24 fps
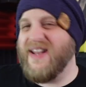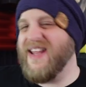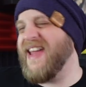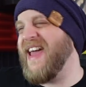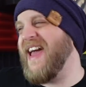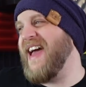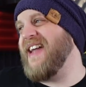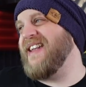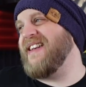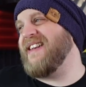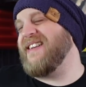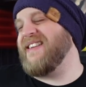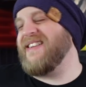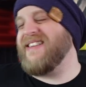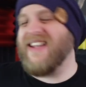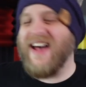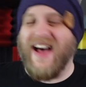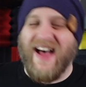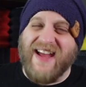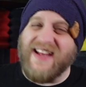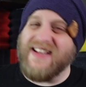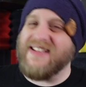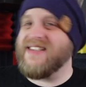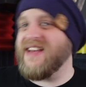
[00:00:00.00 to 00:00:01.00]
again,
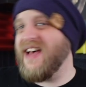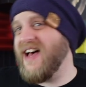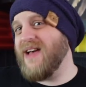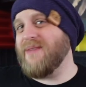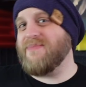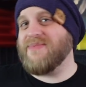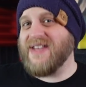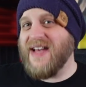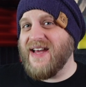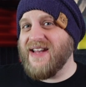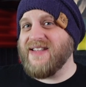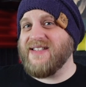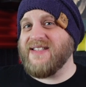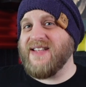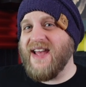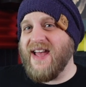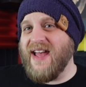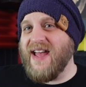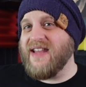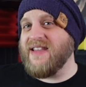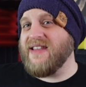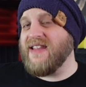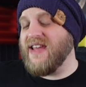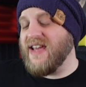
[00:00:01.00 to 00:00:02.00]
9 times out of
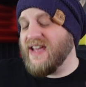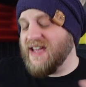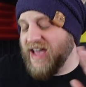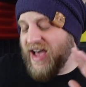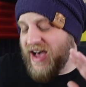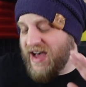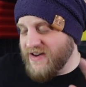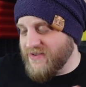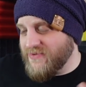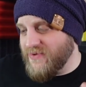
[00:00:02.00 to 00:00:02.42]
10, you gotta